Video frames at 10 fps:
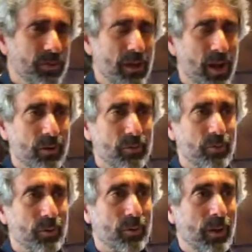
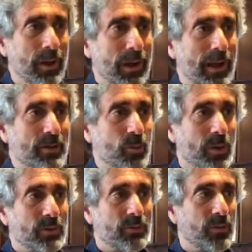photographer as well
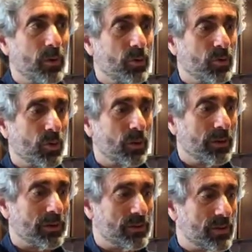as a
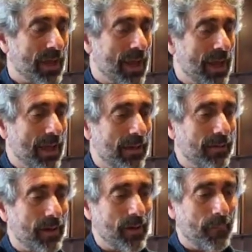photojournalist,
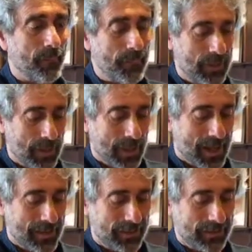and
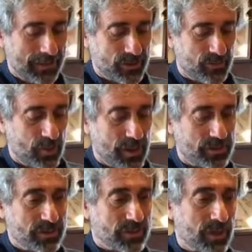I think this for
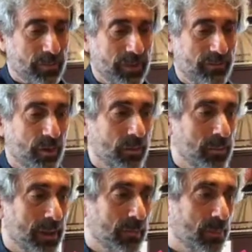us is going to be a very
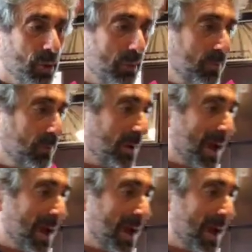big book for the